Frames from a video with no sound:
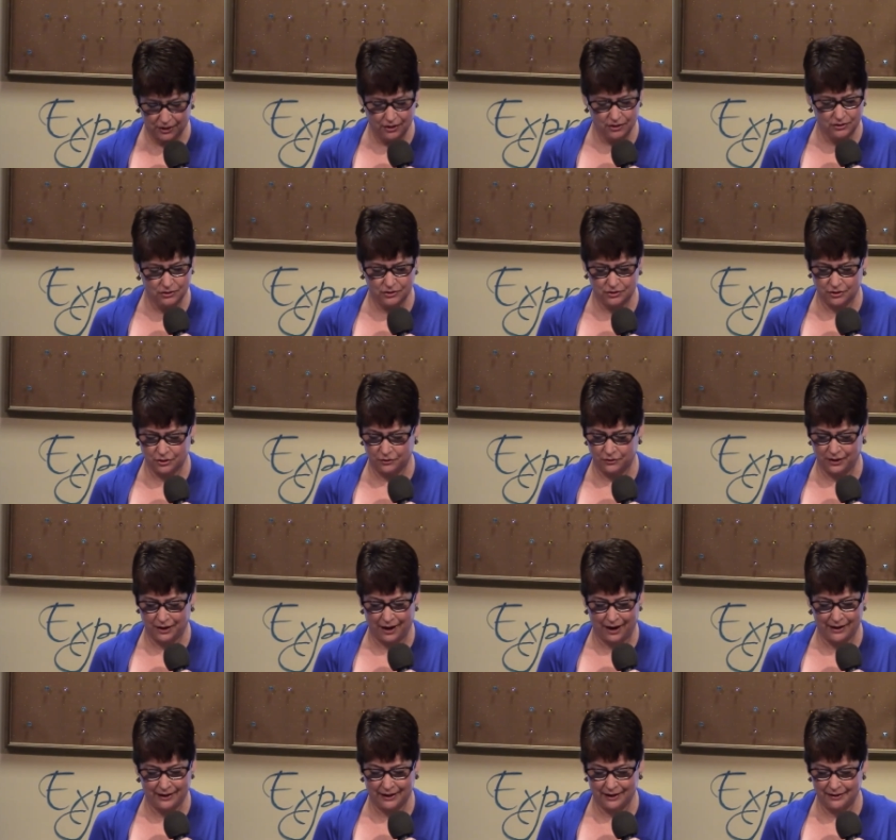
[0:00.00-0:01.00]
so that
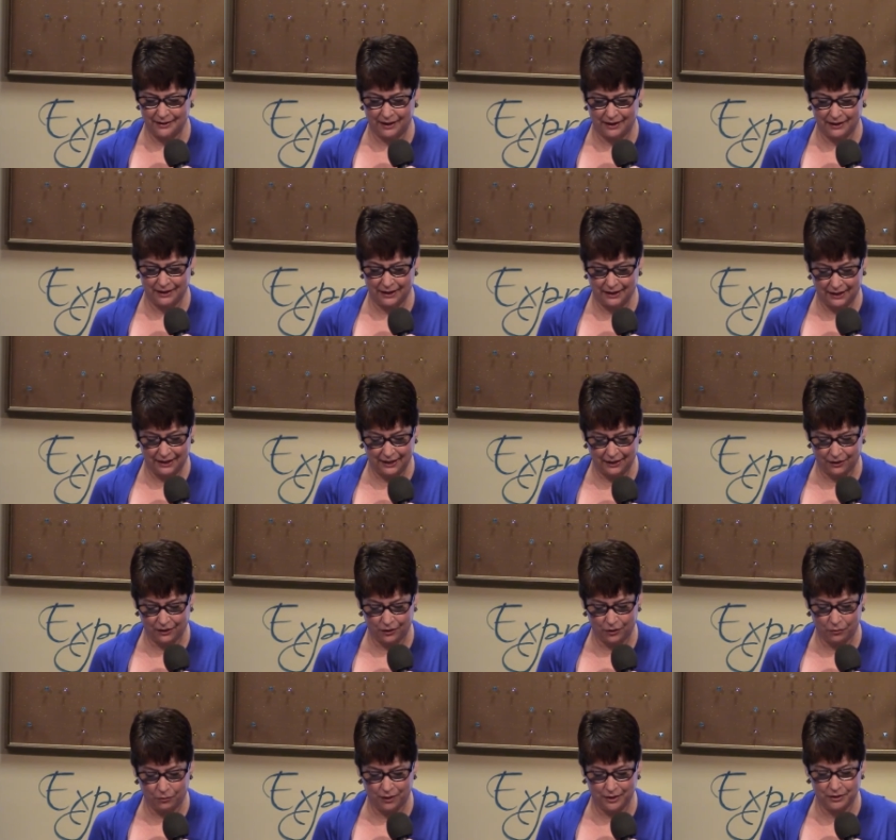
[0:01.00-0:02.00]
I cannot
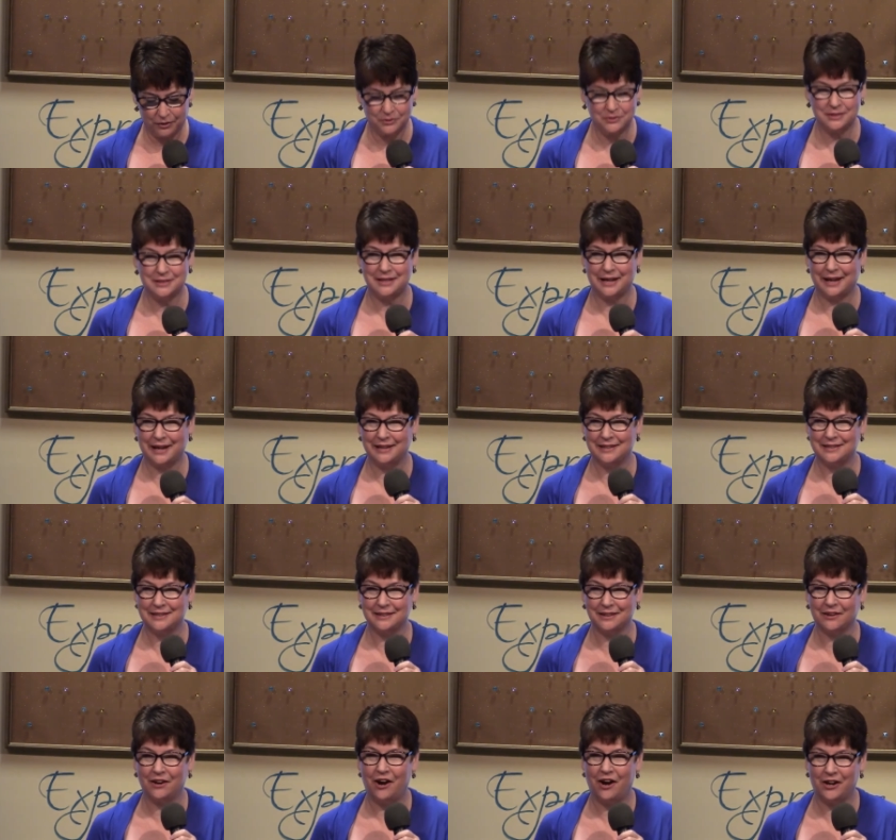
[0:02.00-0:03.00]
hear what you say to
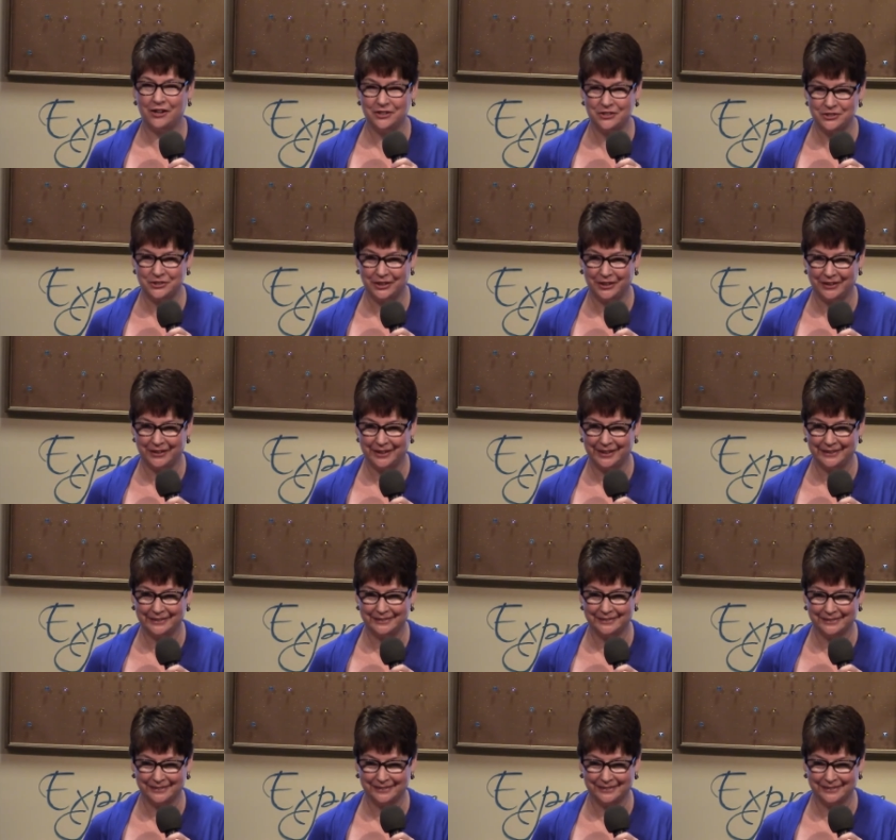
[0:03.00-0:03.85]
the contrary.